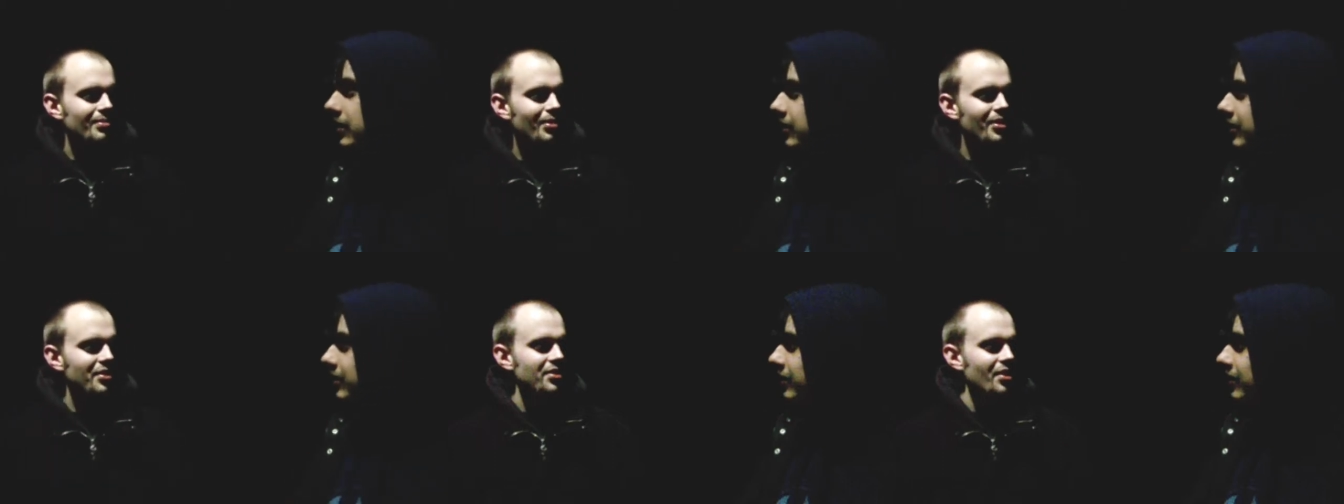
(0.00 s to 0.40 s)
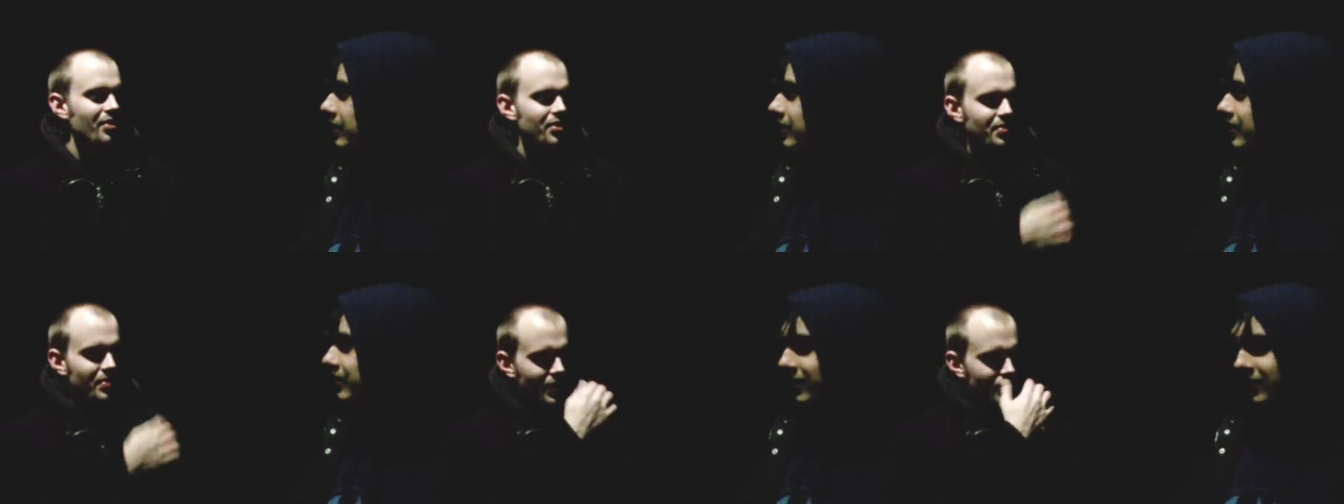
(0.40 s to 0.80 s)
Well, no,
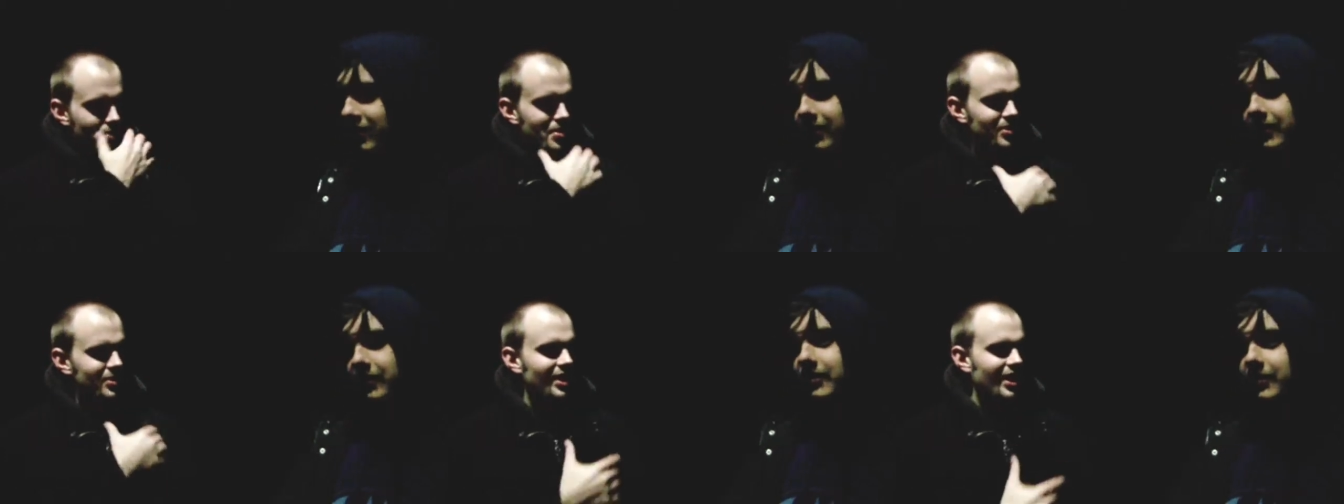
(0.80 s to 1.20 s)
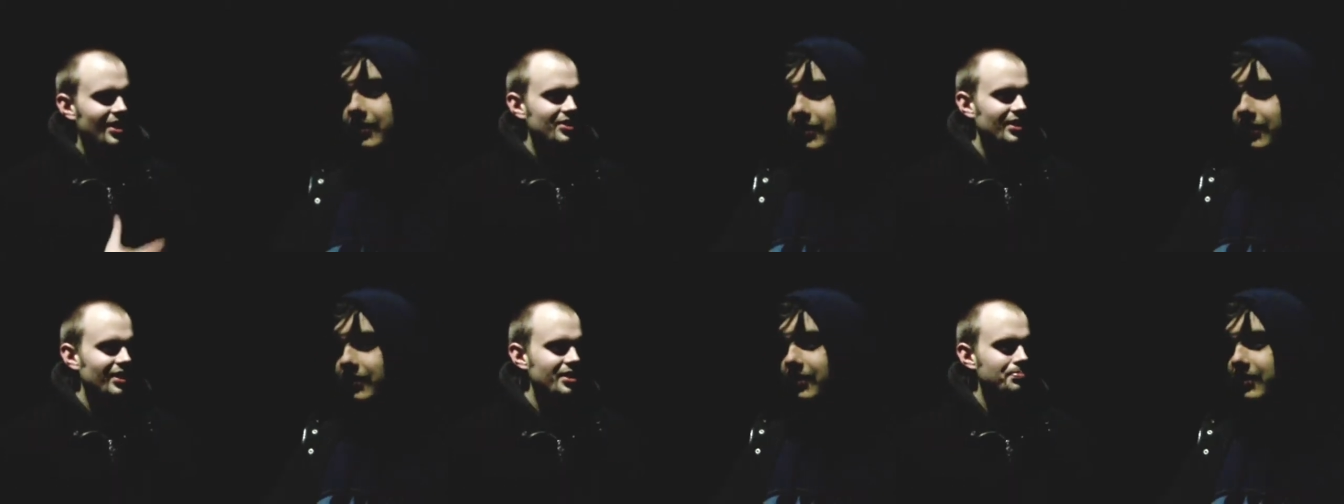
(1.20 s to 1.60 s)
you've got the
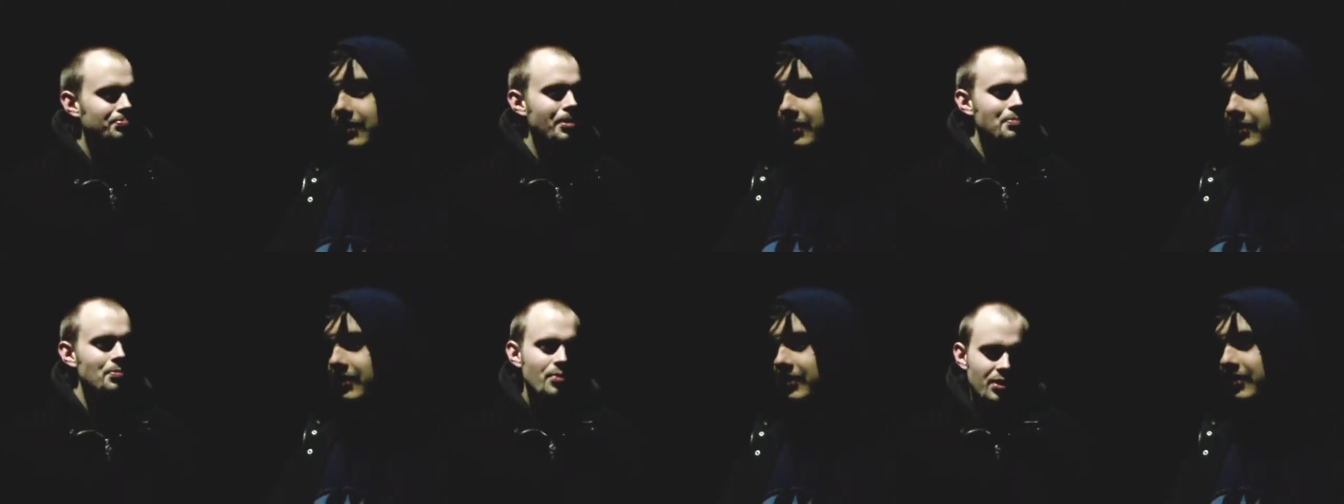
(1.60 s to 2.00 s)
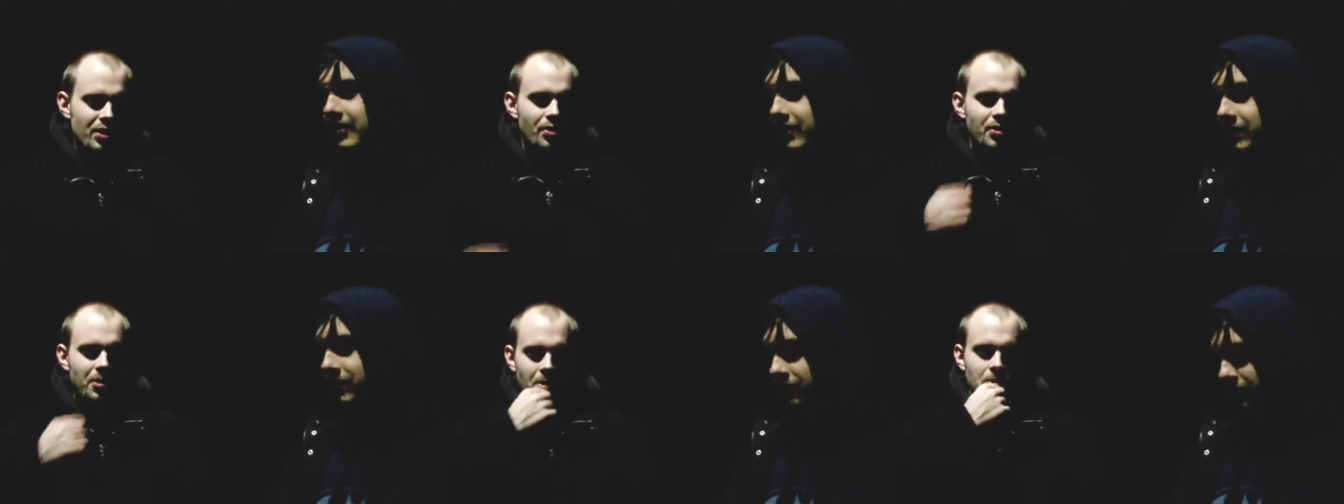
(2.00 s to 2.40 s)
mustache at least. People who
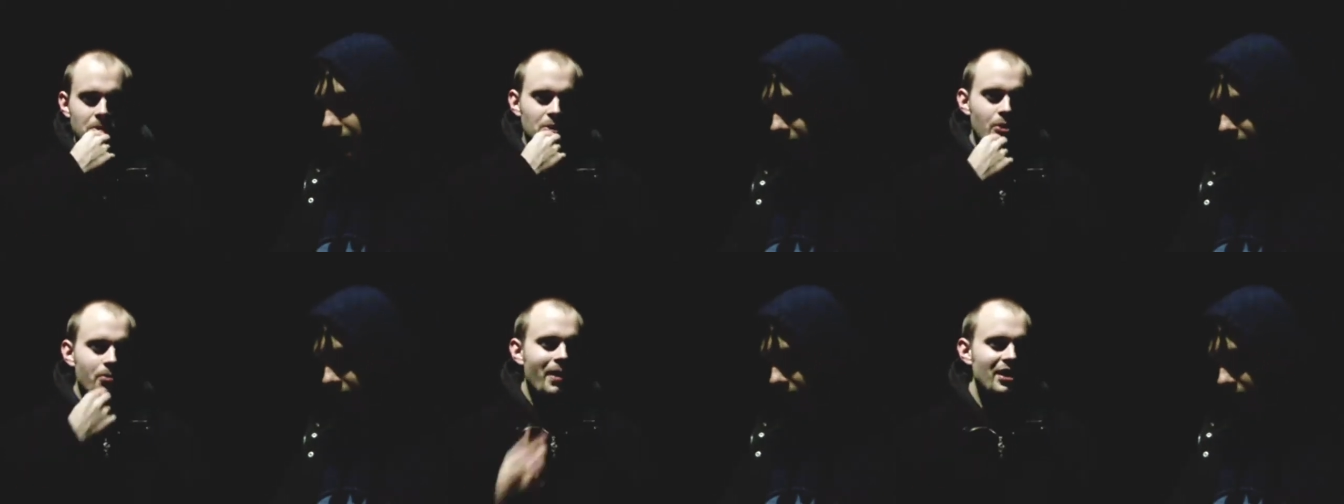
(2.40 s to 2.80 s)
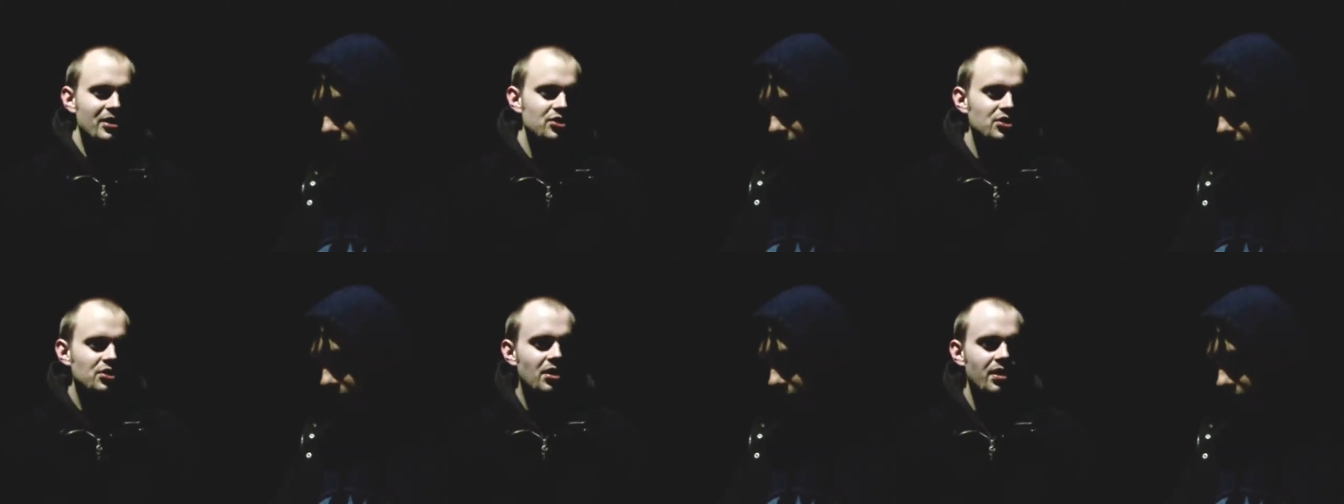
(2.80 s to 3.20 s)
can only grow soul
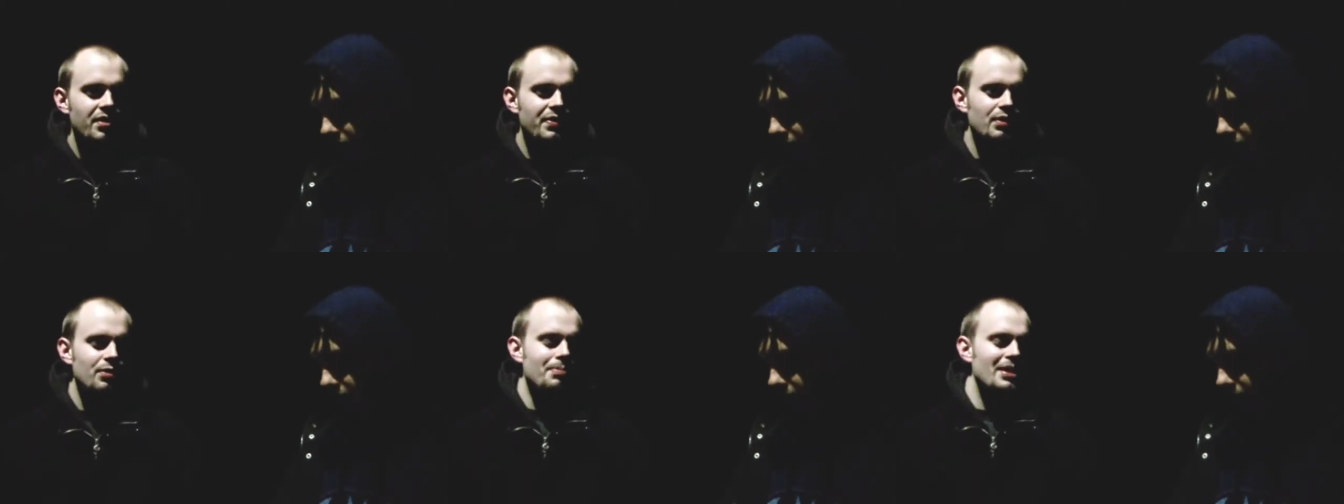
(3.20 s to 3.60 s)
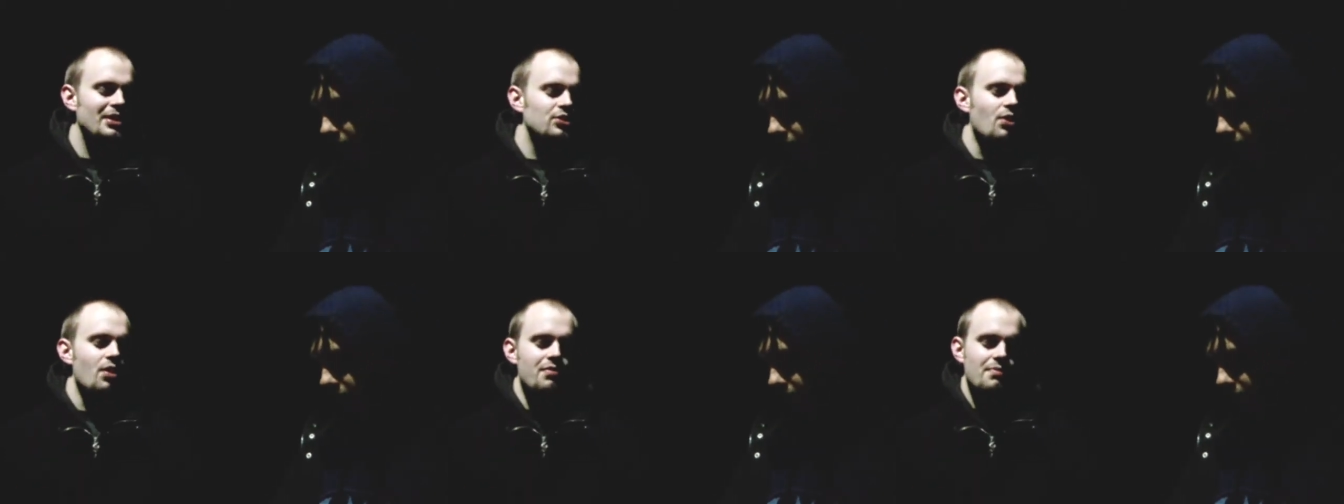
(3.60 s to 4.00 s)
patches, you kind of feel a
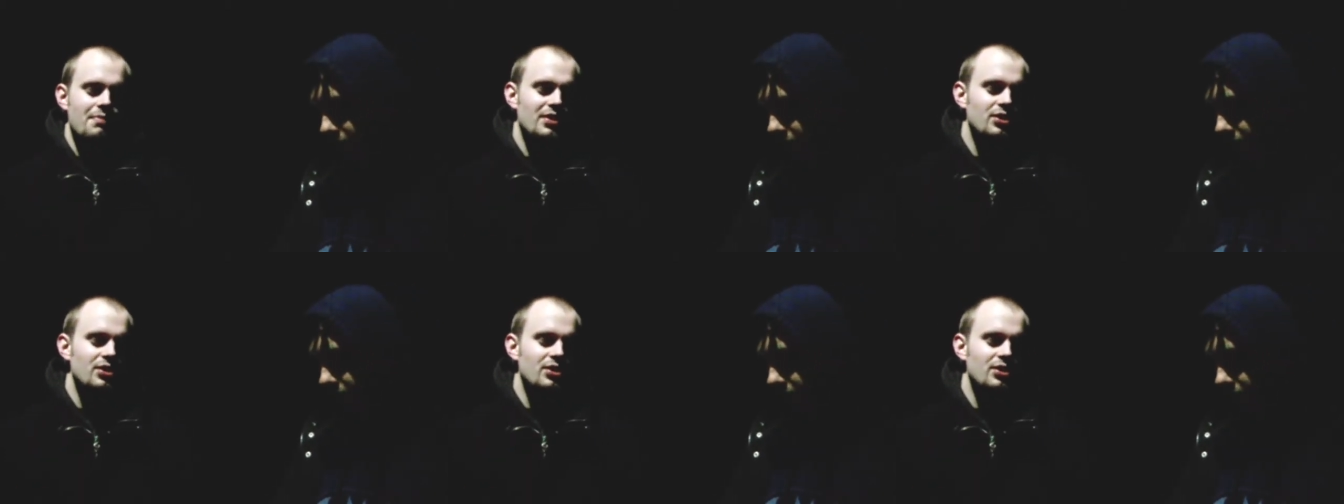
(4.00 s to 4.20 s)
bit sorry for them.